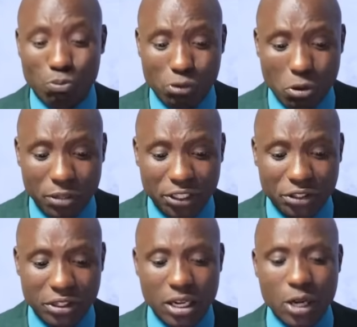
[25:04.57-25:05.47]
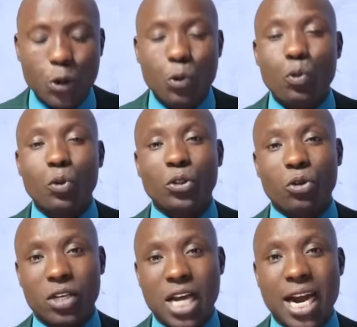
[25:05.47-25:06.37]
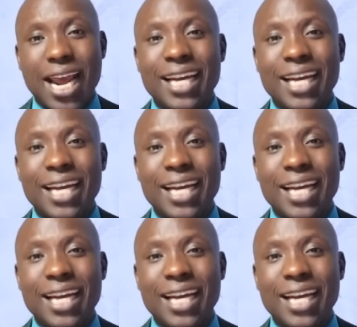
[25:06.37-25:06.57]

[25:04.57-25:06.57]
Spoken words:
promised was not done.